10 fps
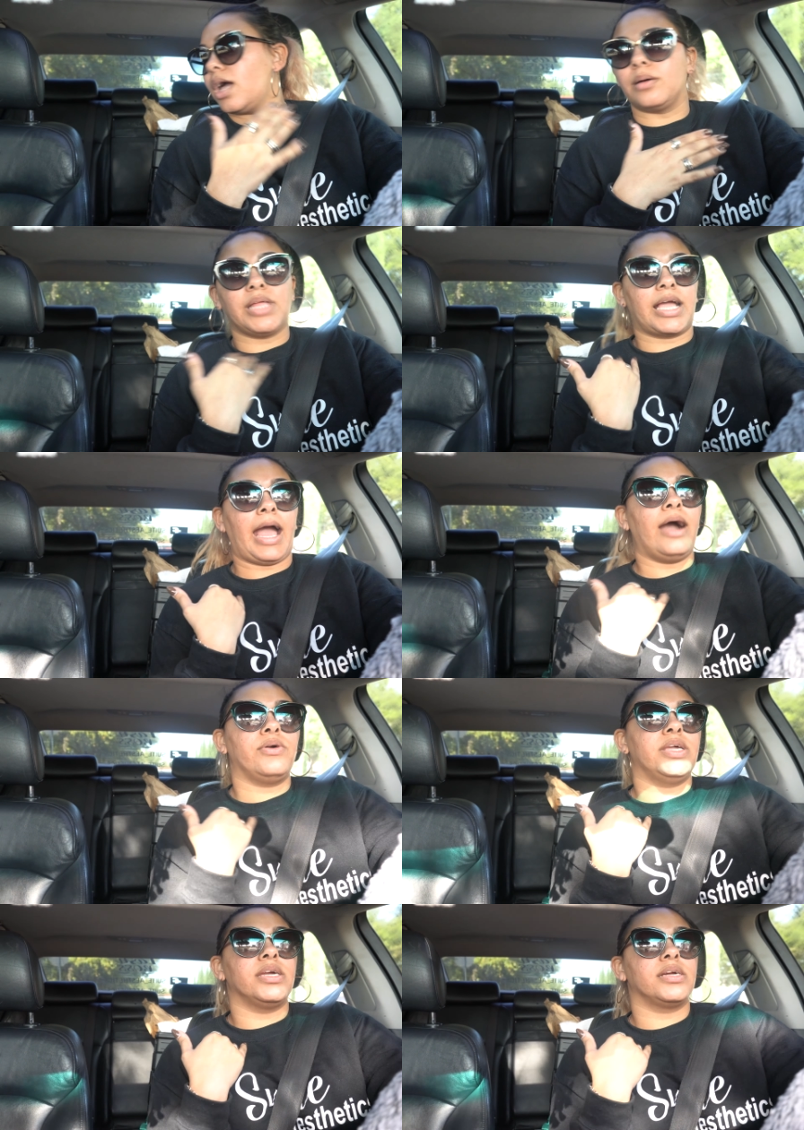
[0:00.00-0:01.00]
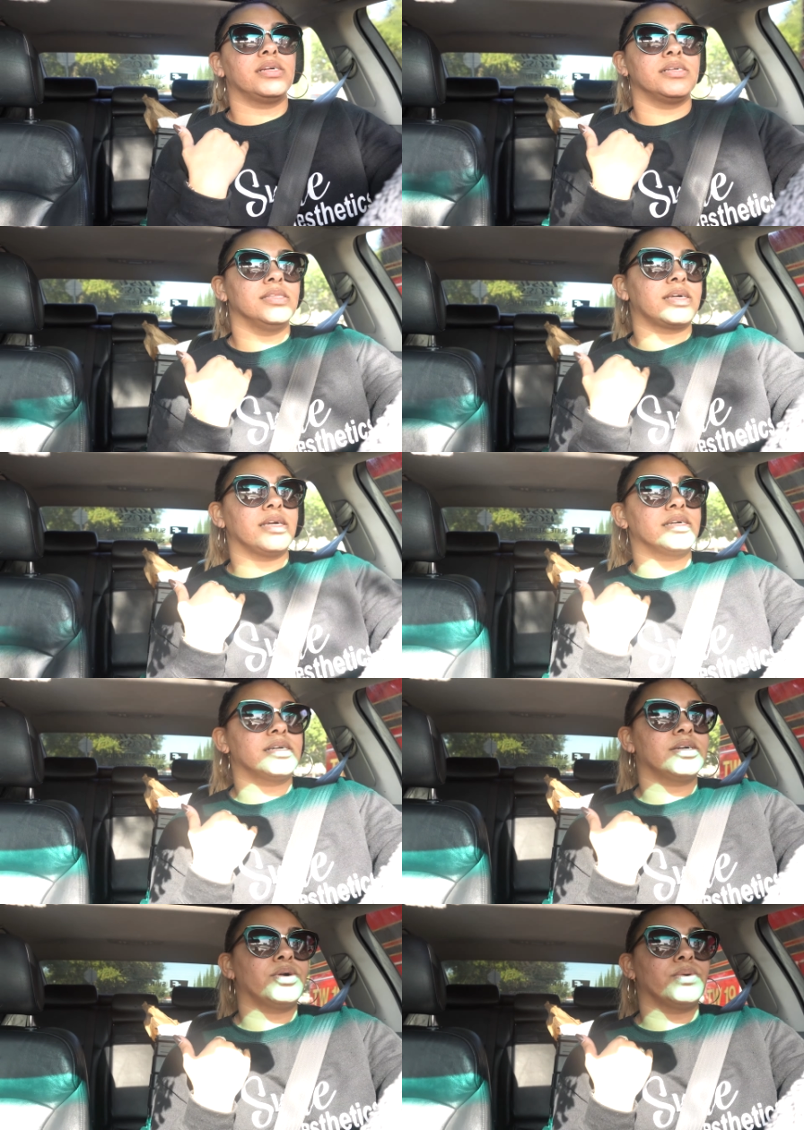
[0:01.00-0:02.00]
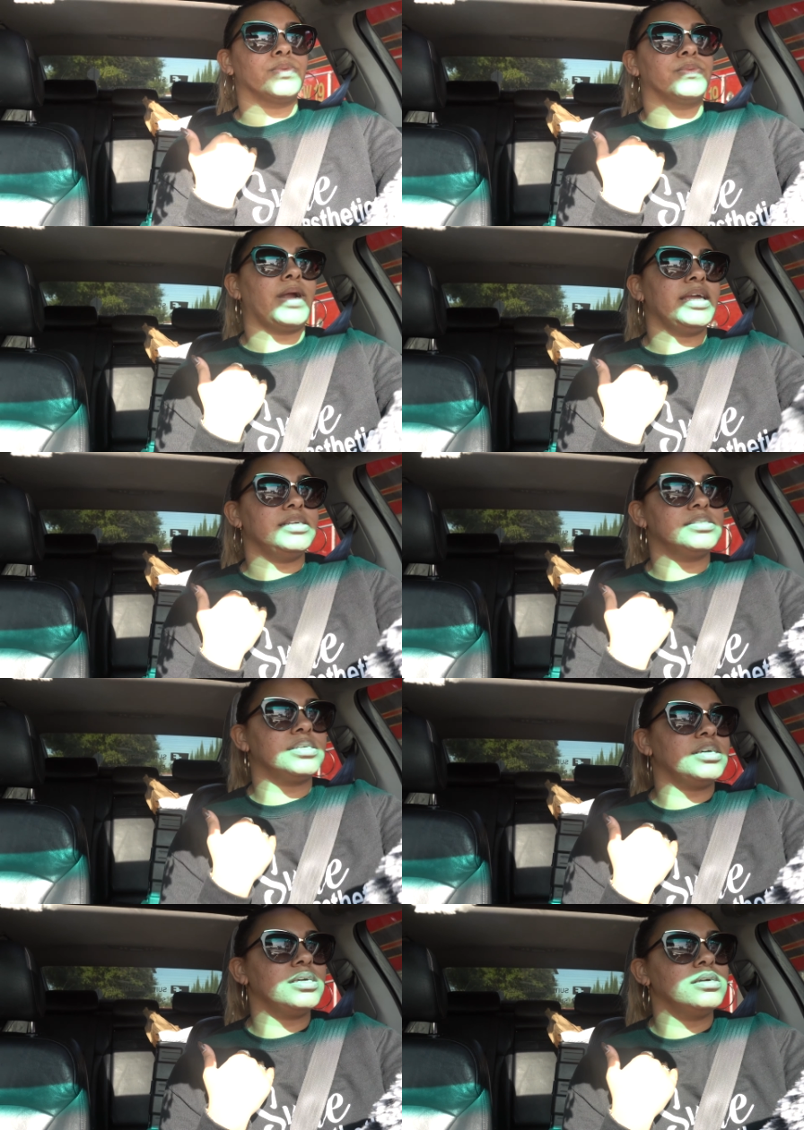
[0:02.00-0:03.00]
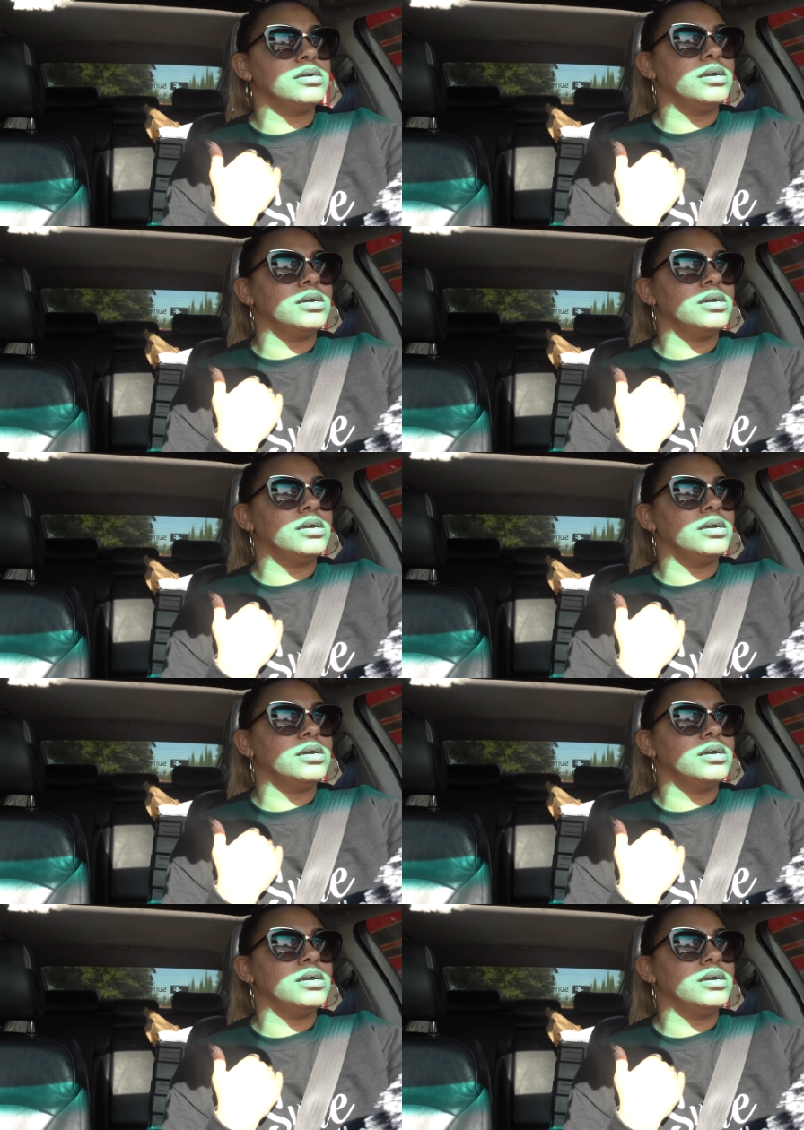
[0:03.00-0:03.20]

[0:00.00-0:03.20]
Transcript: I'm like out here looking crazy.